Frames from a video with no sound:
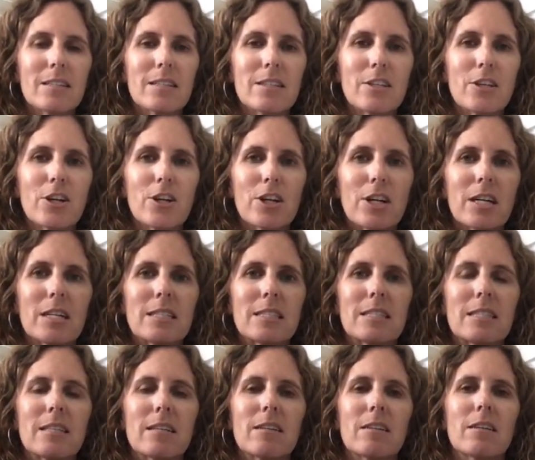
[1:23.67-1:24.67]
you're
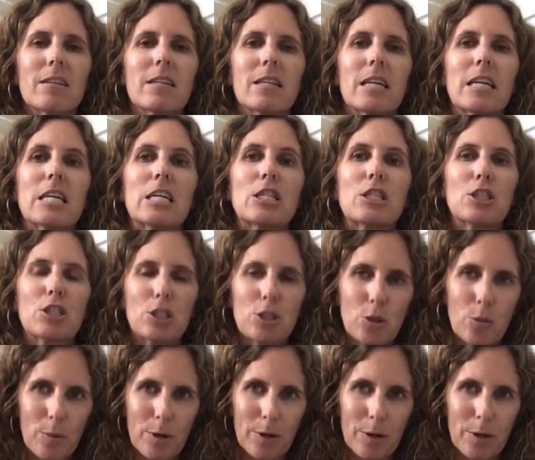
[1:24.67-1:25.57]
considered a consumer.